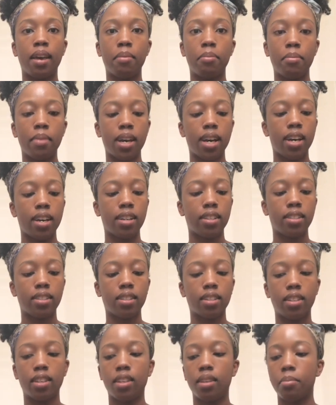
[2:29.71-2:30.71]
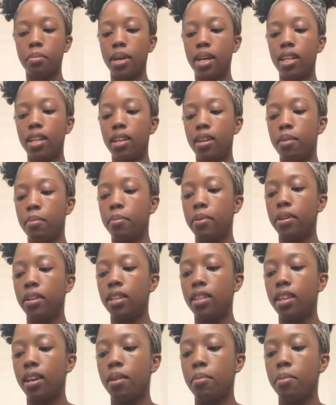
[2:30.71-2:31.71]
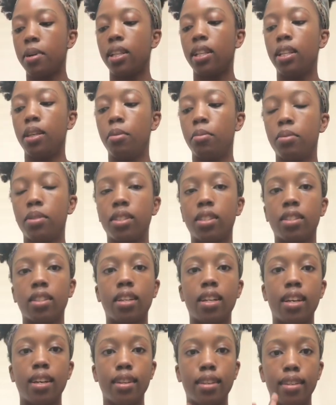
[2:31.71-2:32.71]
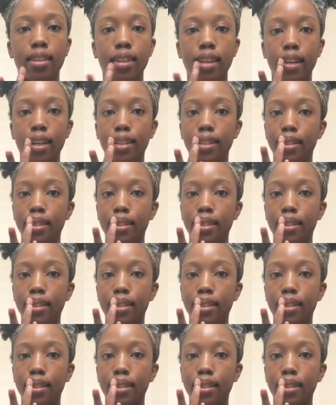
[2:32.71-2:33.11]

mask, but I didn't put anything on my lips today yet,